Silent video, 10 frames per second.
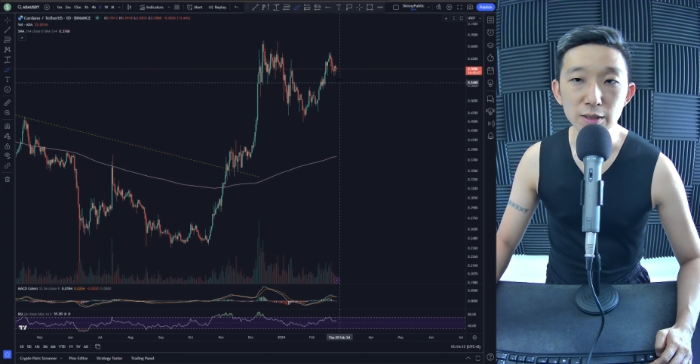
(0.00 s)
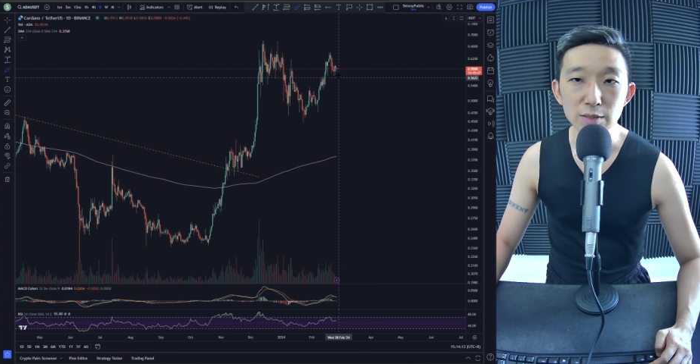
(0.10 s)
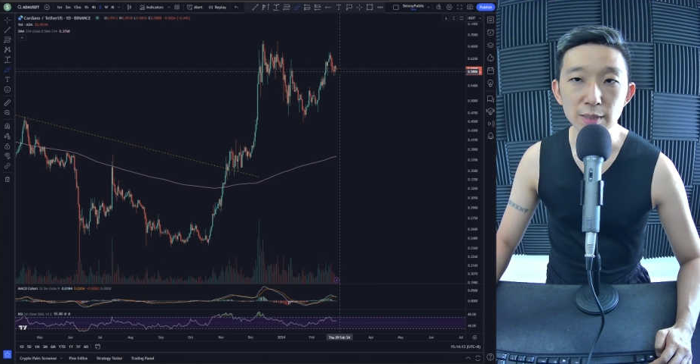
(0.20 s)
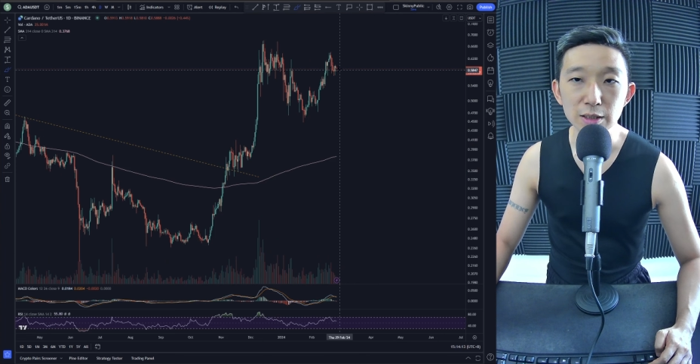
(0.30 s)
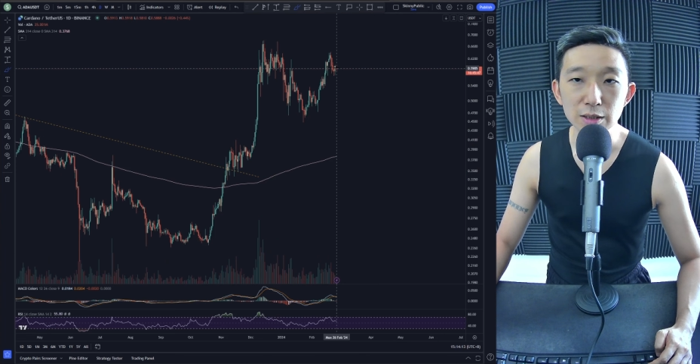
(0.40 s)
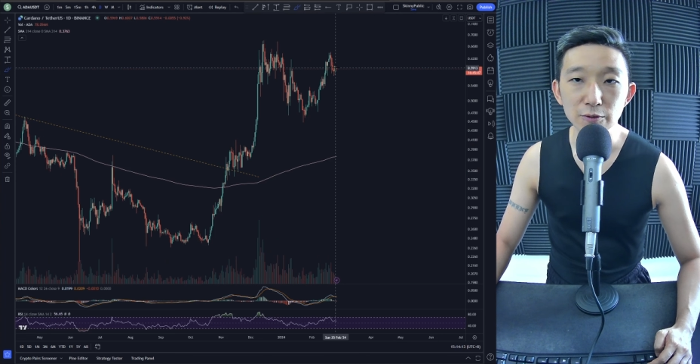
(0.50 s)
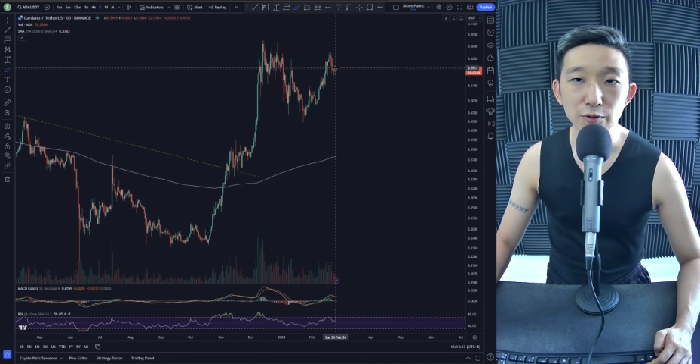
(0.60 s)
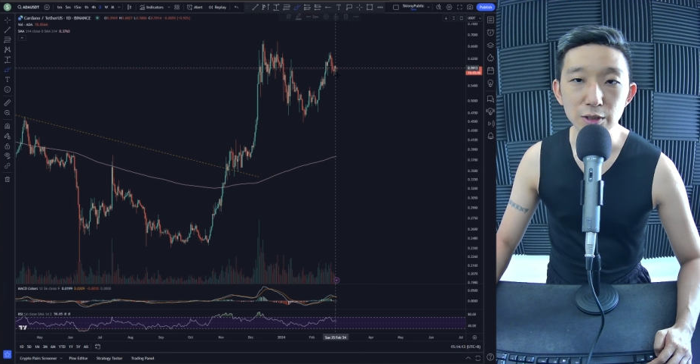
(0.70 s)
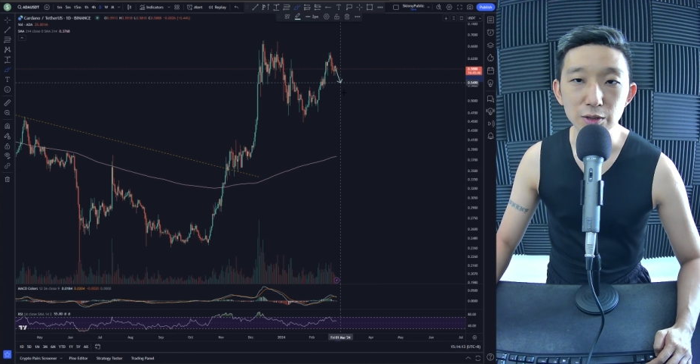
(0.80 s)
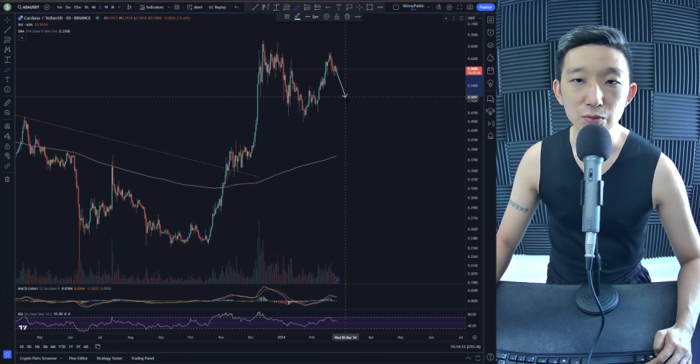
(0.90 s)
Doesn't matter
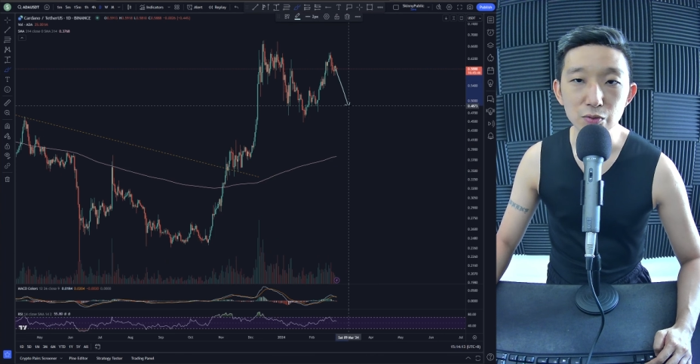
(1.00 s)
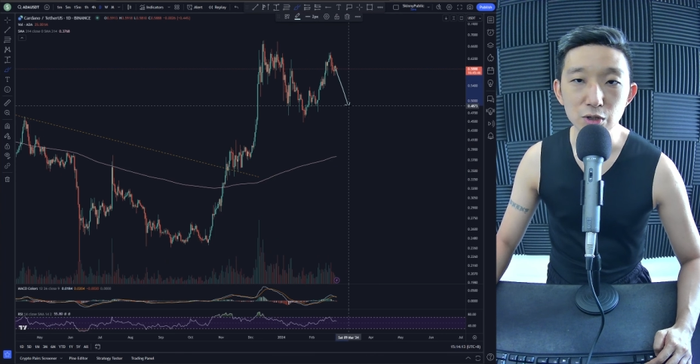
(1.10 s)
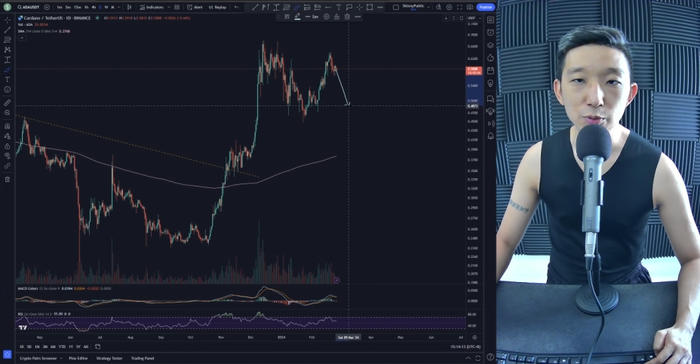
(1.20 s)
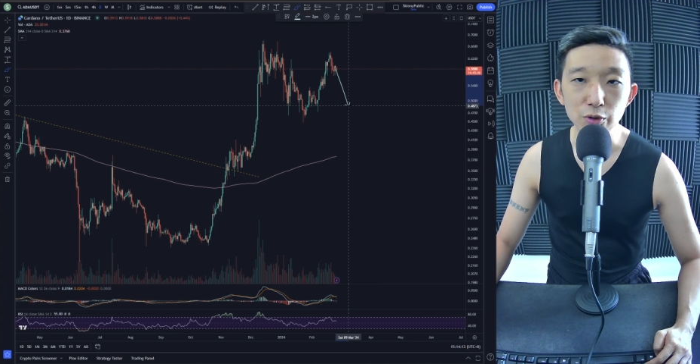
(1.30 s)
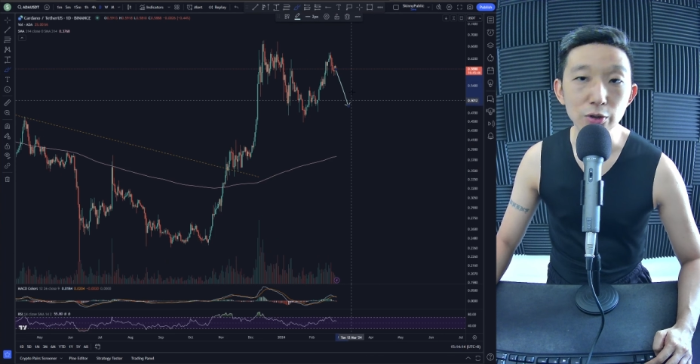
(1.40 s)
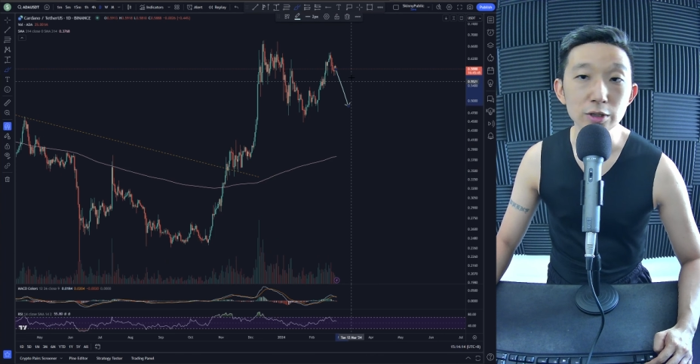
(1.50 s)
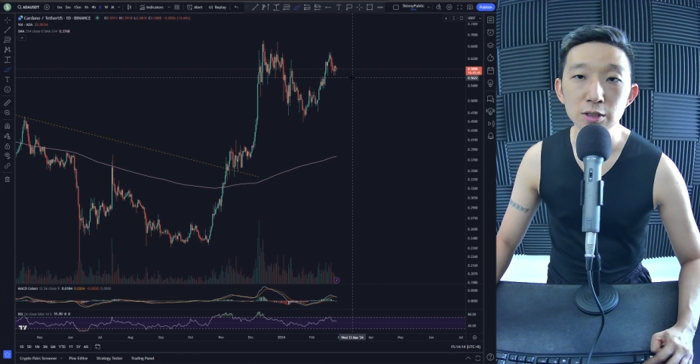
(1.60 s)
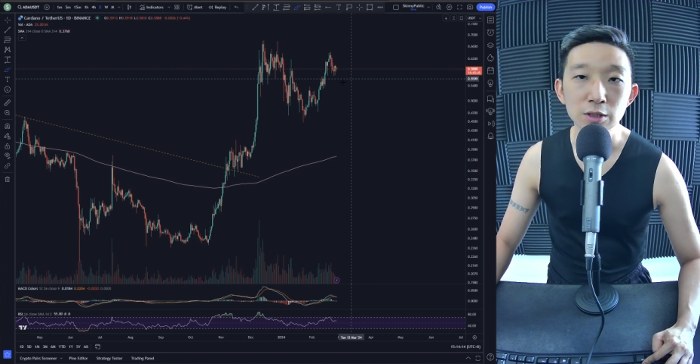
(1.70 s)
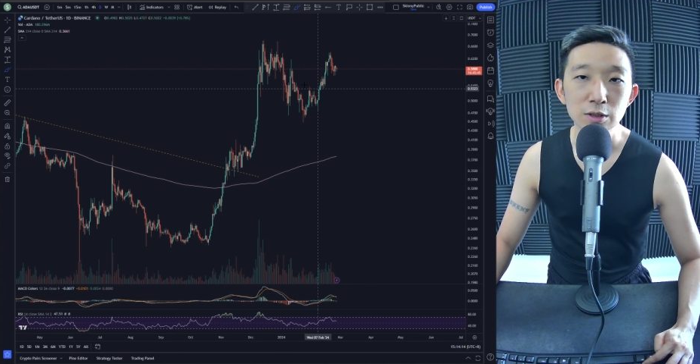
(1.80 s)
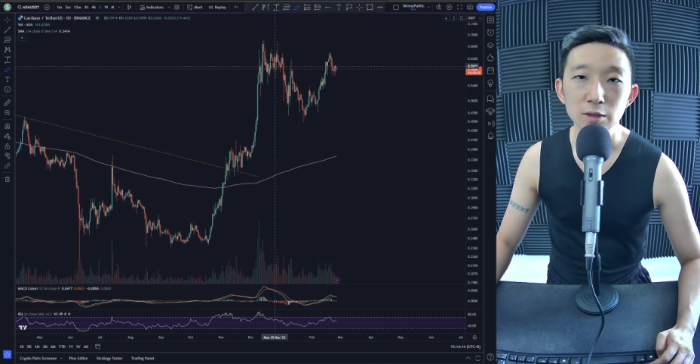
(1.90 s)
if we do drop or not,